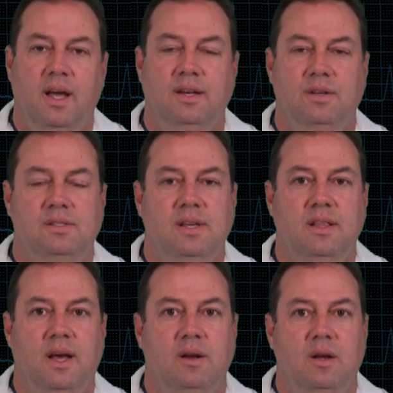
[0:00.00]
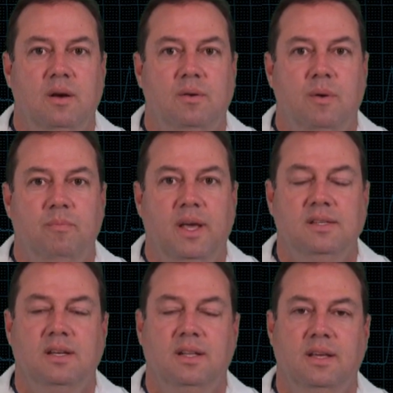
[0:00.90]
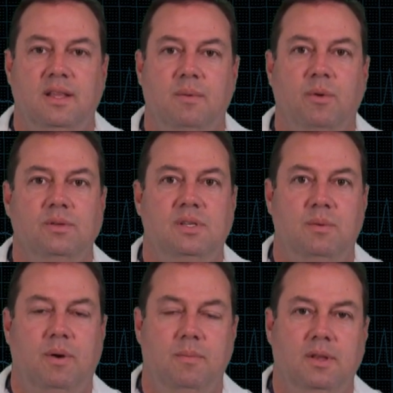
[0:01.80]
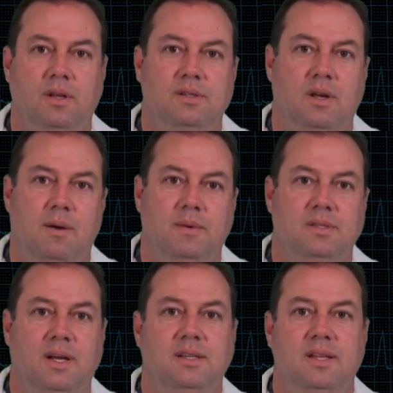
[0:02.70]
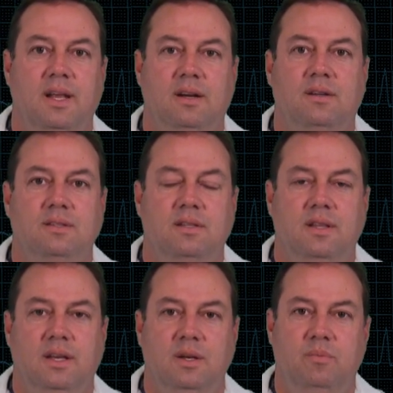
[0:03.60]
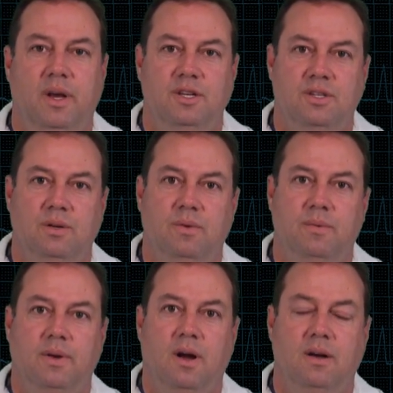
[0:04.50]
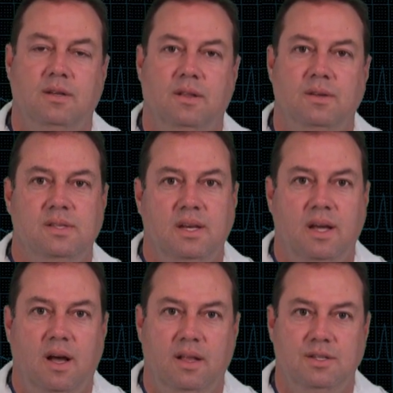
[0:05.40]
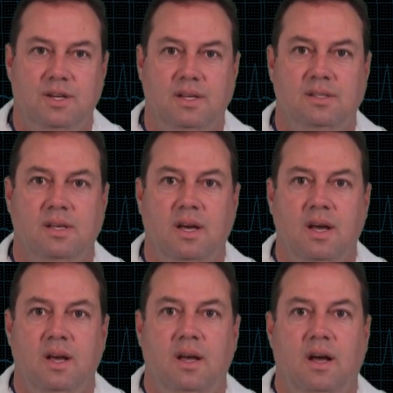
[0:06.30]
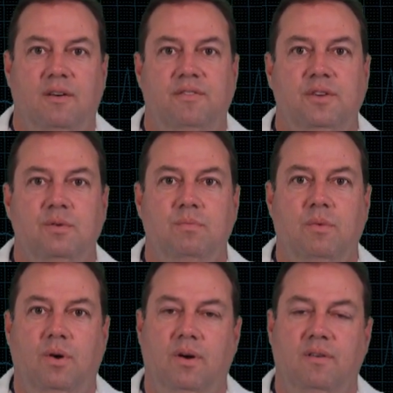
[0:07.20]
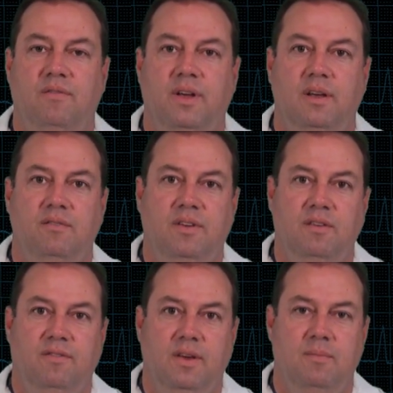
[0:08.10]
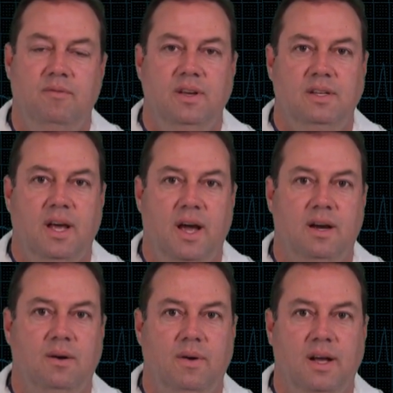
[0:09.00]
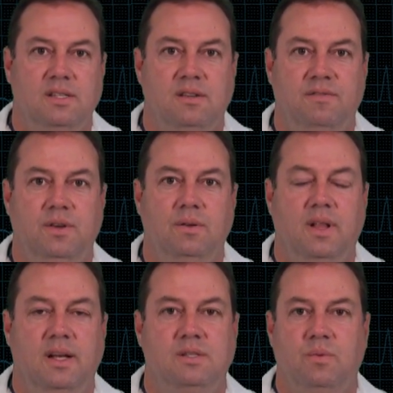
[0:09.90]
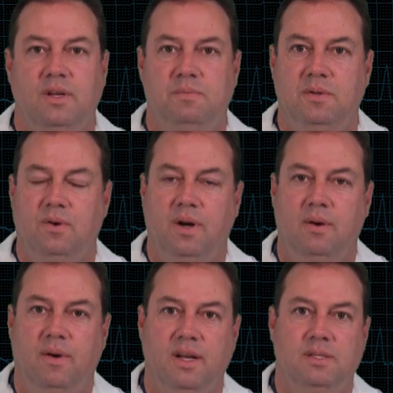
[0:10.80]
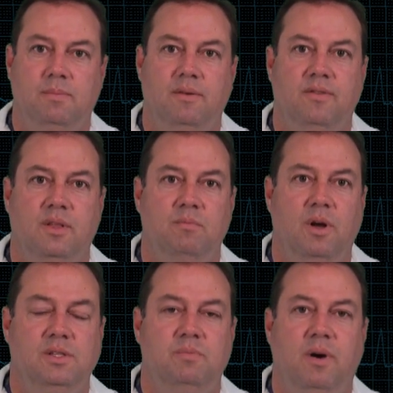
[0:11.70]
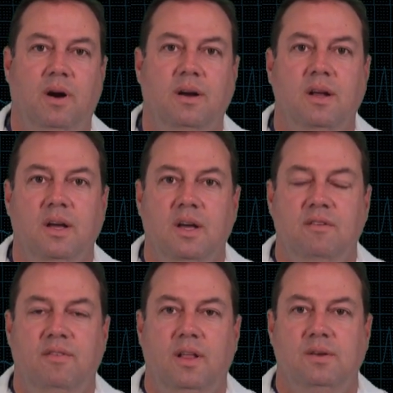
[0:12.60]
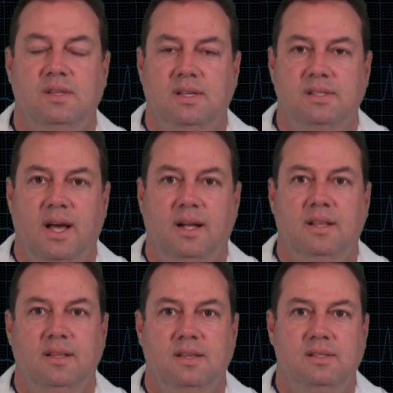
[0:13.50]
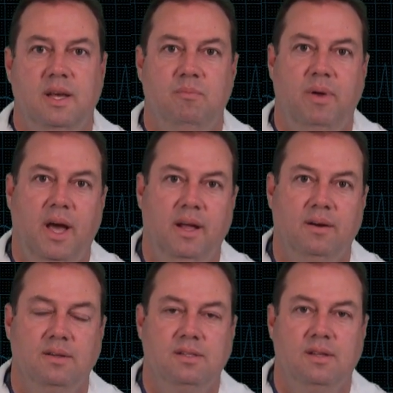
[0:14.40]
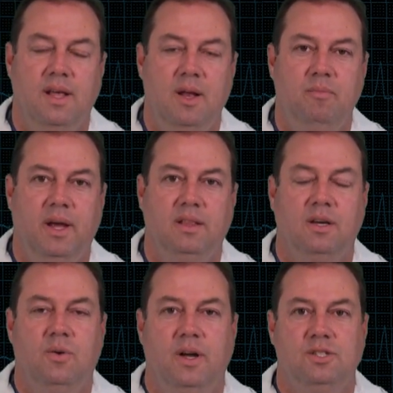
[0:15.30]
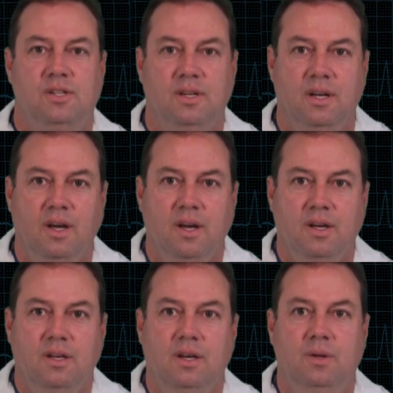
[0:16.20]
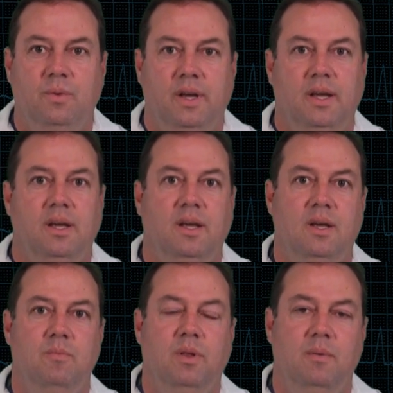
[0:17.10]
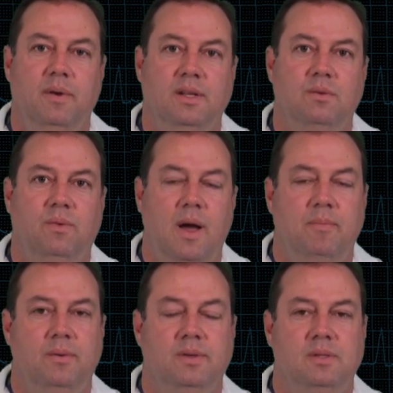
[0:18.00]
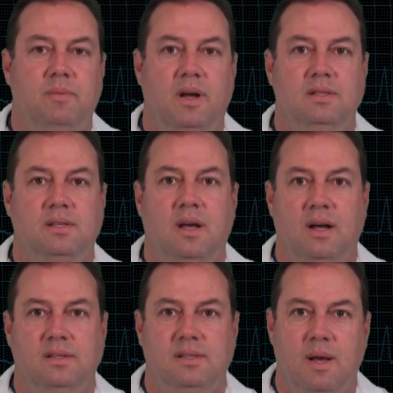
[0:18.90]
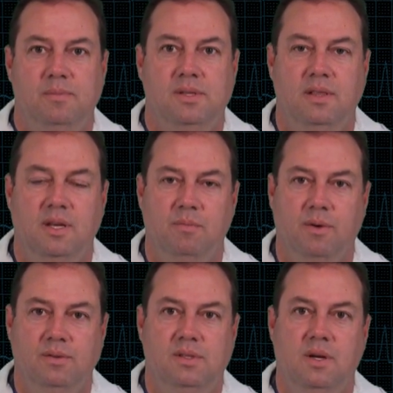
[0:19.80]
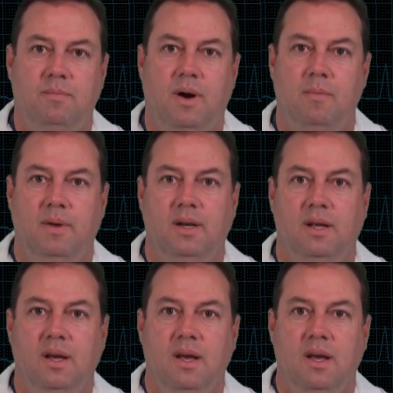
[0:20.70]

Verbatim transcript: And you see that amazingly, the emergency department looks almost identical to the inpatient with regard to those etiologies. A few more VFib, VTach arrests, a few less respiratory arrests, but for the most part, follows exactly the same pattern. So that begged the question, could we implement rapid response concepts in the emergency department?